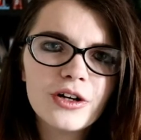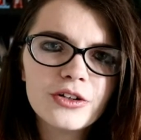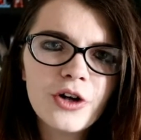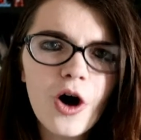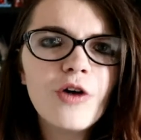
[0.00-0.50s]

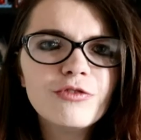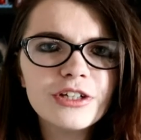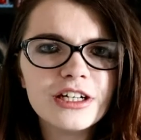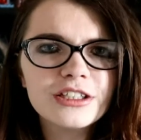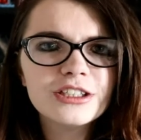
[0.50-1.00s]
not
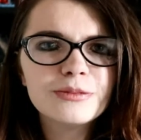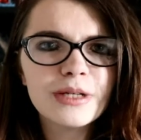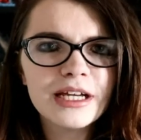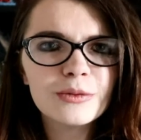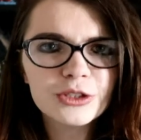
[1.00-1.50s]
obvious,
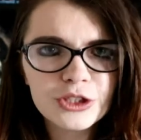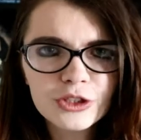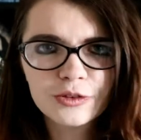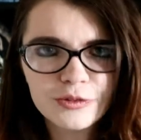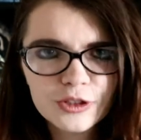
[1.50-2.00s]
but it was
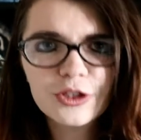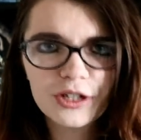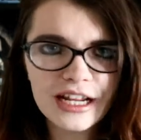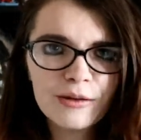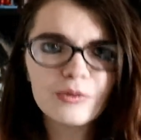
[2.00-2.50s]

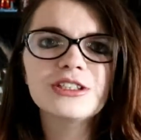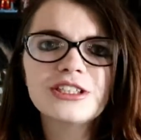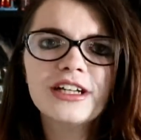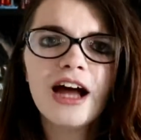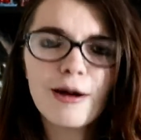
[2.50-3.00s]
good. It
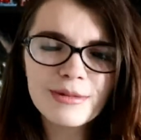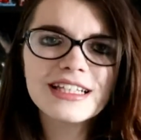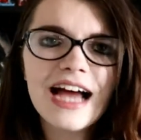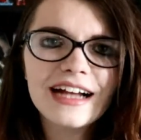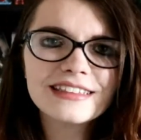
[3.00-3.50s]
was, I'm
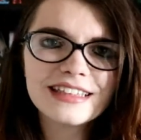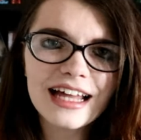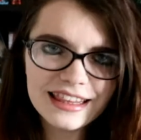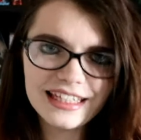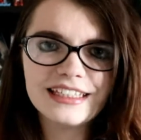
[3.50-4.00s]
glad
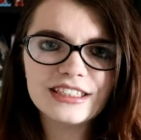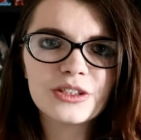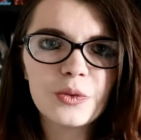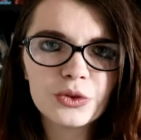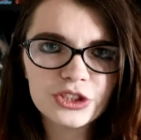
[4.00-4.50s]
that Liz
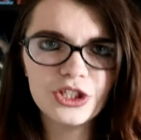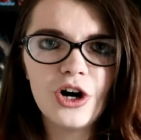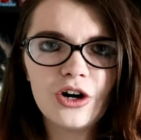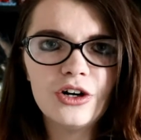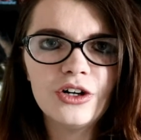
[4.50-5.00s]
was
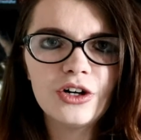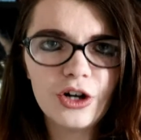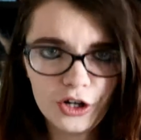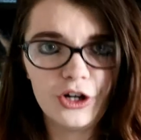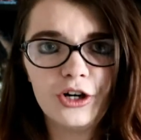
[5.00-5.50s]
not
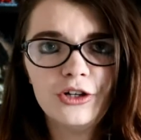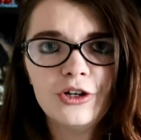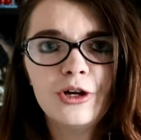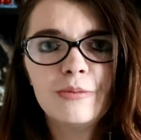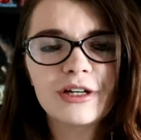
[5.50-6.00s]
her,
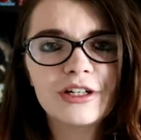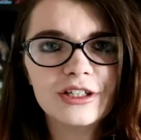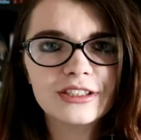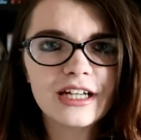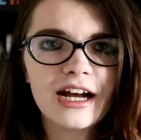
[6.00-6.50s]

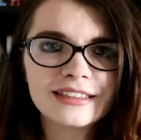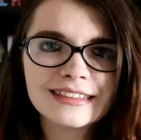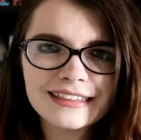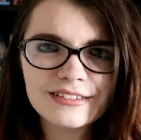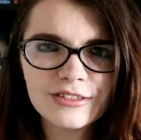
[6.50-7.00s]
because I
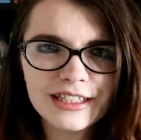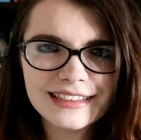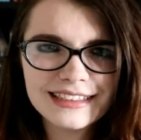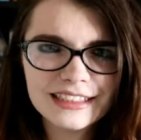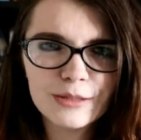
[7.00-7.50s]
didn't really
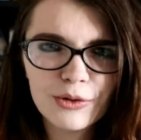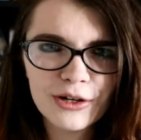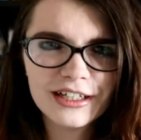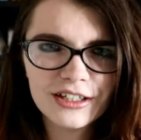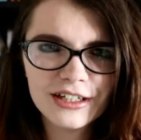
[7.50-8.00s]
see a
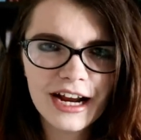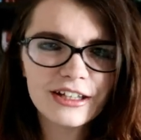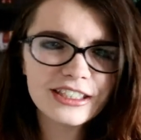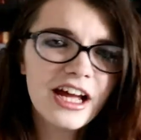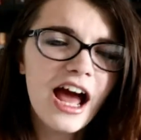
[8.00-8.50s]
point in her
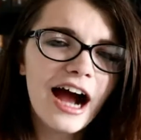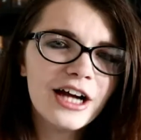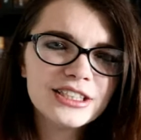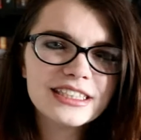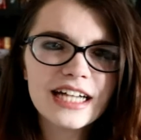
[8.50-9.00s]
character. I
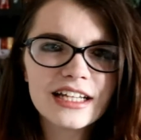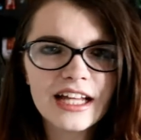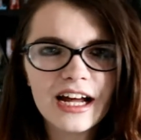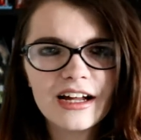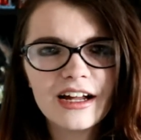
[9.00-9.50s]
understand
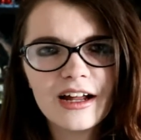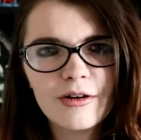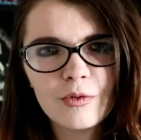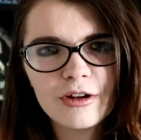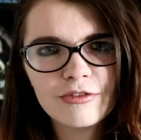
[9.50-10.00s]
that
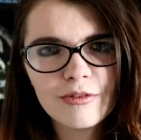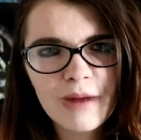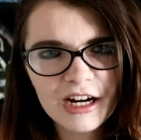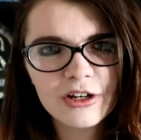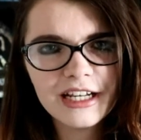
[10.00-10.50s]
with
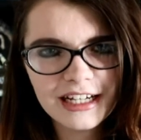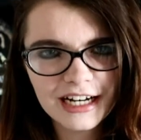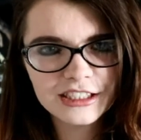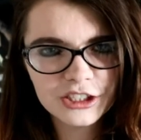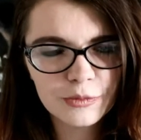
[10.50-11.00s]
Michael Keaton
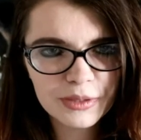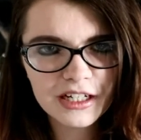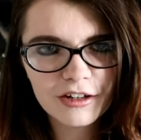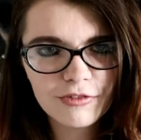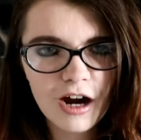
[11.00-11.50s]
ending up
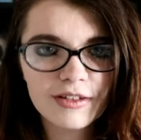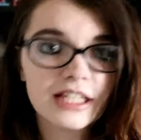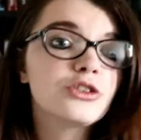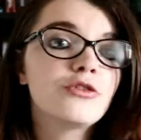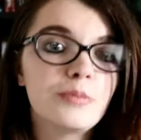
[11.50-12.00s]
being a father,
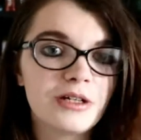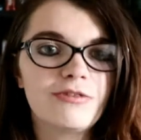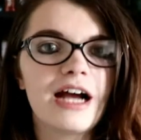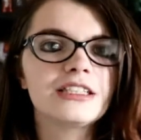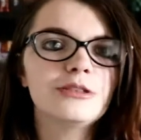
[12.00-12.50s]
that's sort of a big
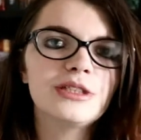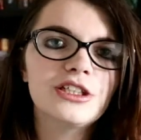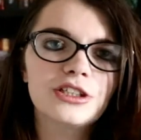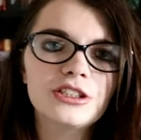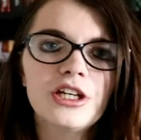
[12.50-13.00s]
factor,
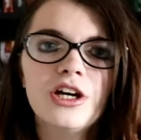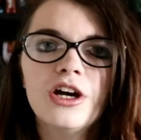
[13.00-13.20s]
because